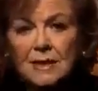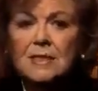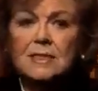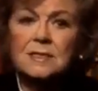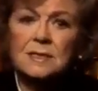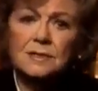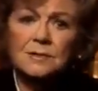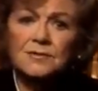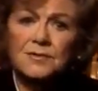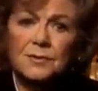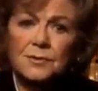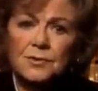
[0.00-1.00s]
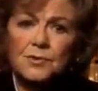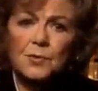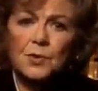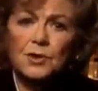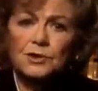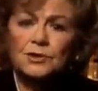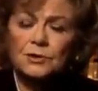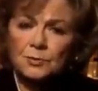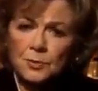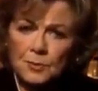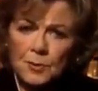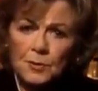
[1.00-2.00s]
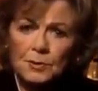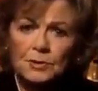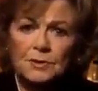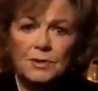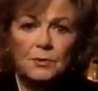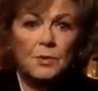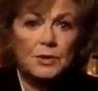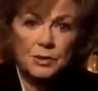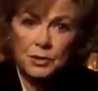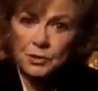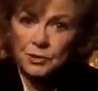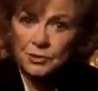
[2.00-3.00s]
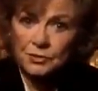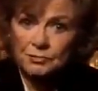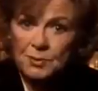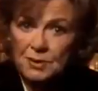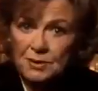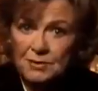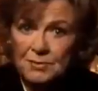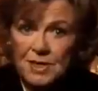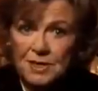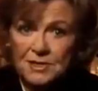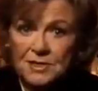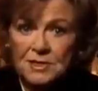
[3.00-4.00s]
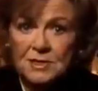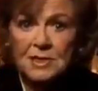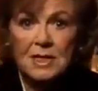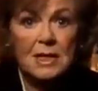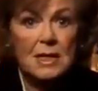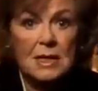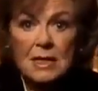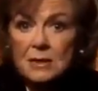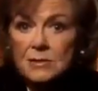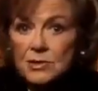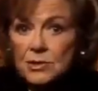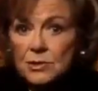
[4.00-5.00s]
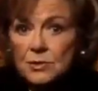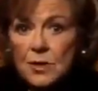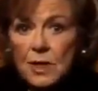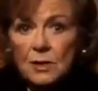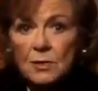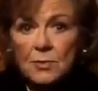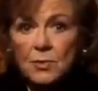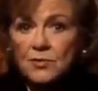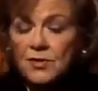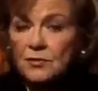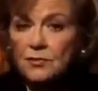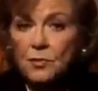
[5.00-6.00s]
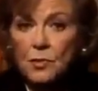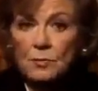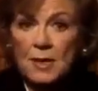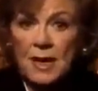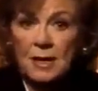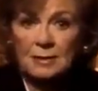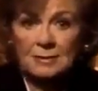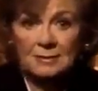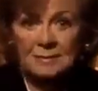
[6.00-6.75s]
These interviews were to promote the return of Perry Mason in the 2-hour movie format.